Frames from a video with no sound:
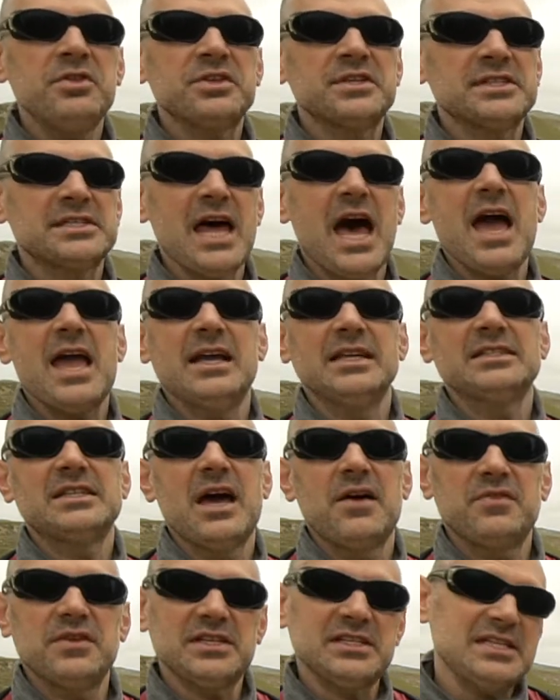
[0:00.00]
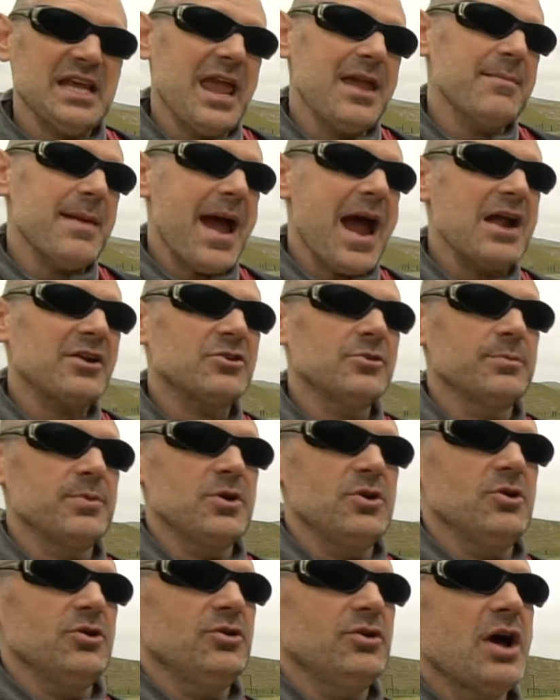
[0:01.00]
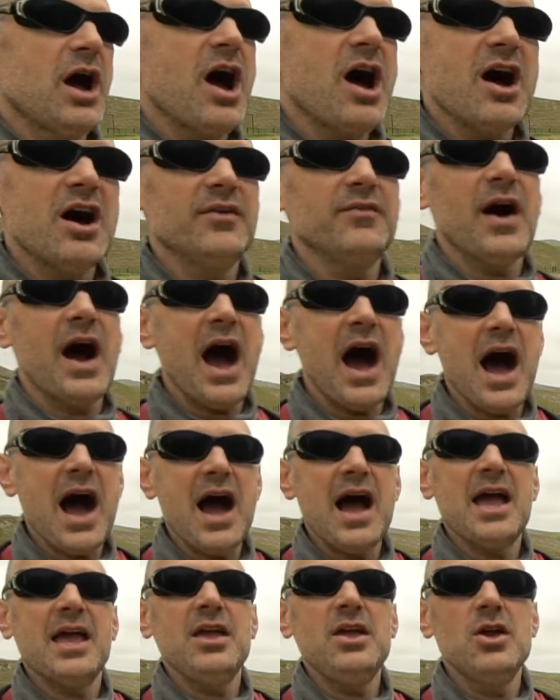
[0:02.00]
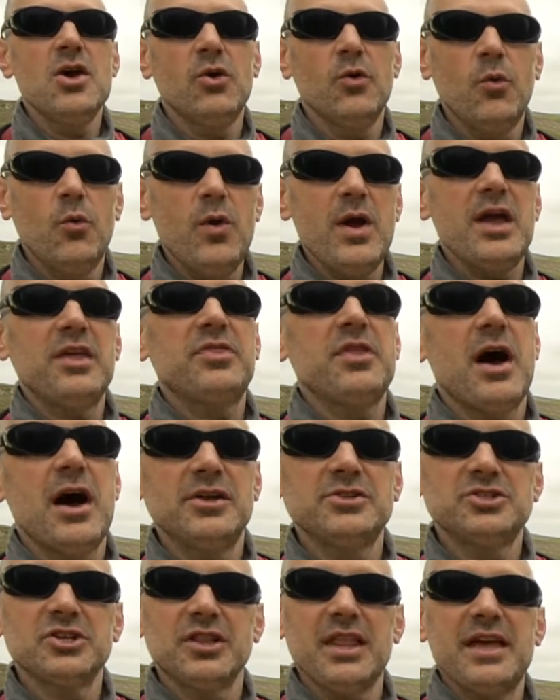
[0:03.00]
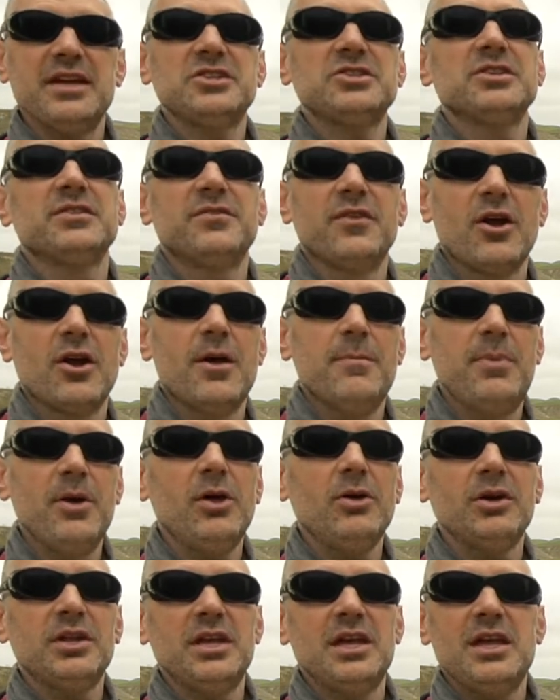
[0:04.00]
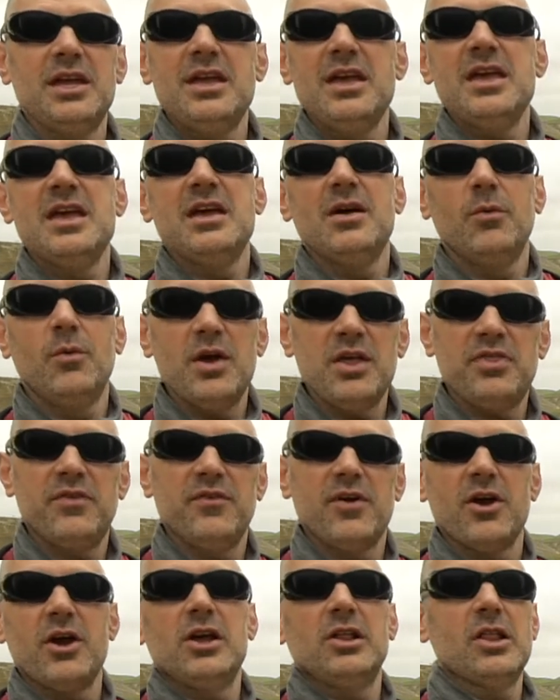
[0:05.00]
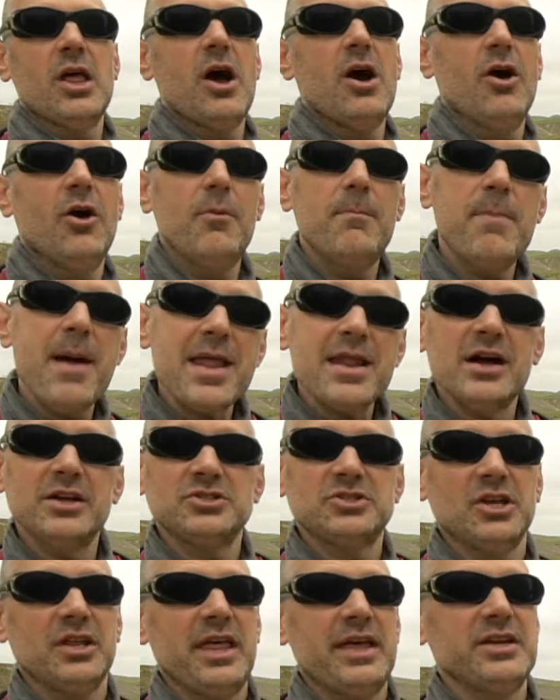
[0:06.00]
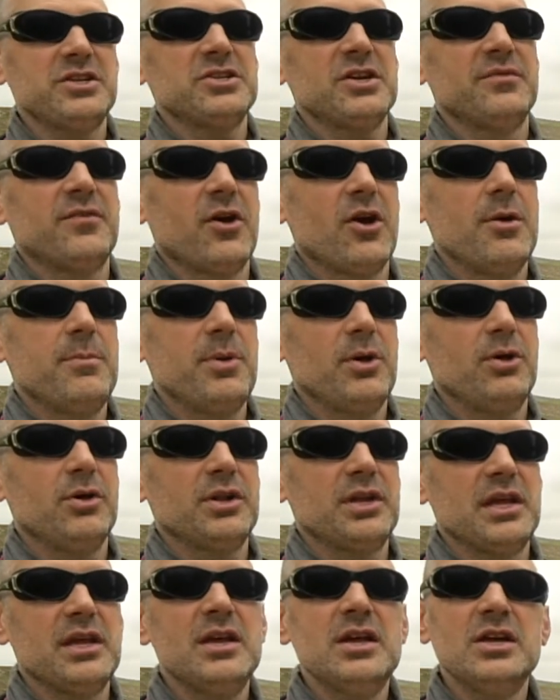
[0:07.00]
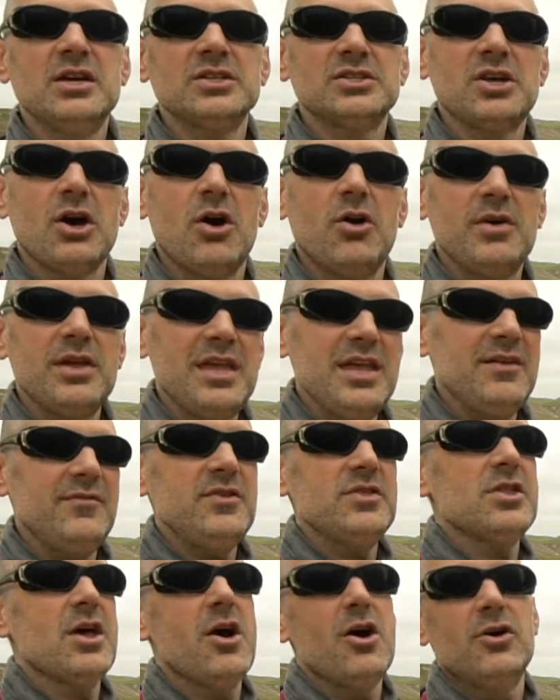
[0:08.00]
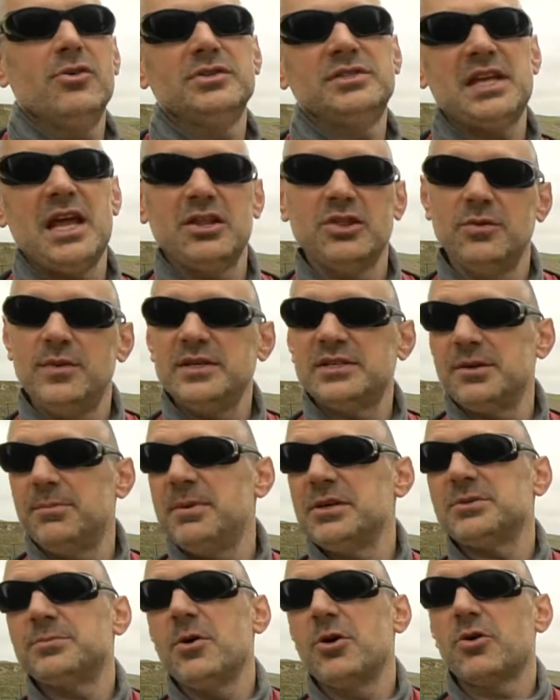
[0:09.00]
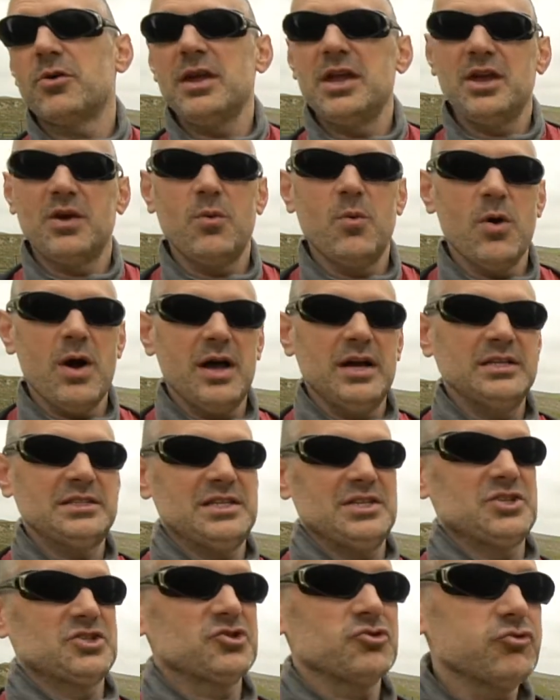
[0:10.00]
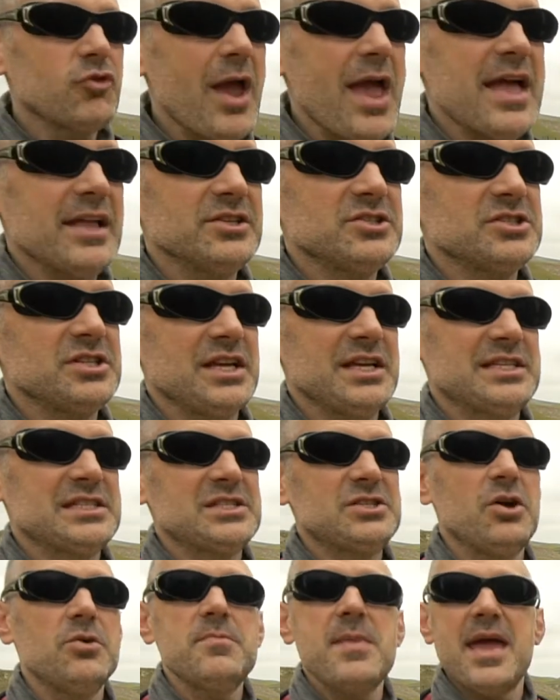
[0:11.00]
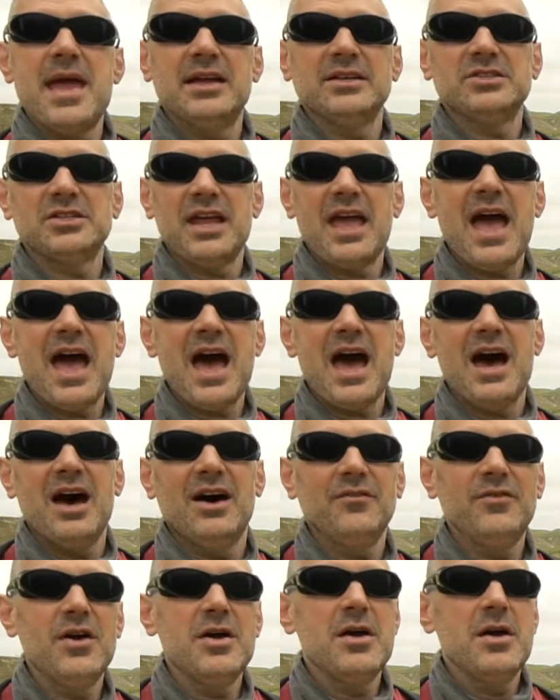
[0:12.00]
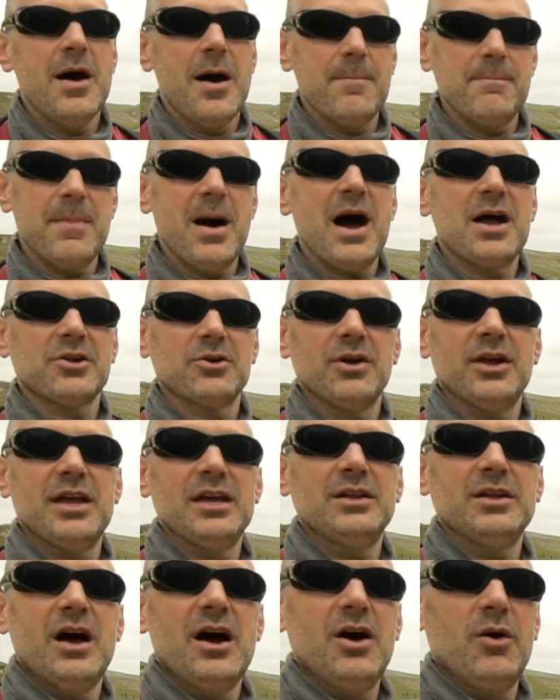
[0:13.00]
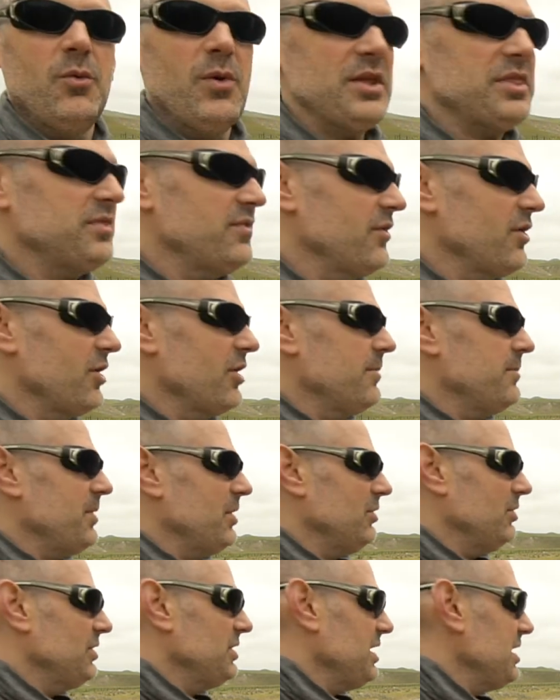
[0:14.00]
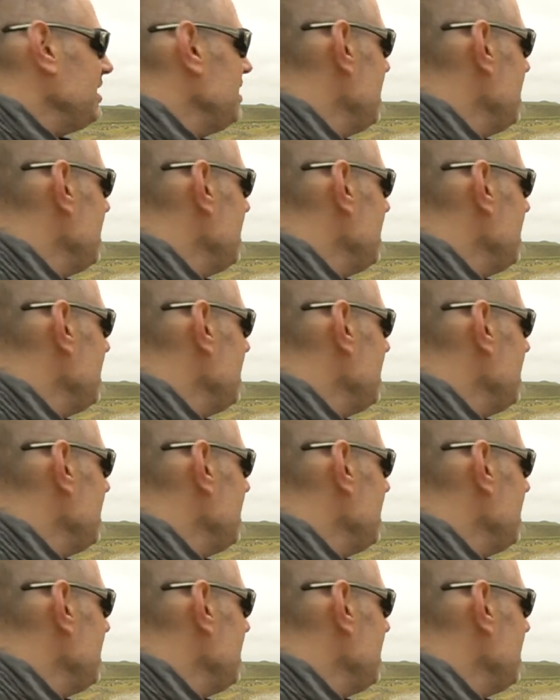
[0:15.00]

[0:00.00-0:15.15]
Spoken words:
sites have the same attribute of high width undulation variability with very low bed undulation variability. So even though San Luis Obispo Creek was entrenched, it still managed to have a moderate width variability,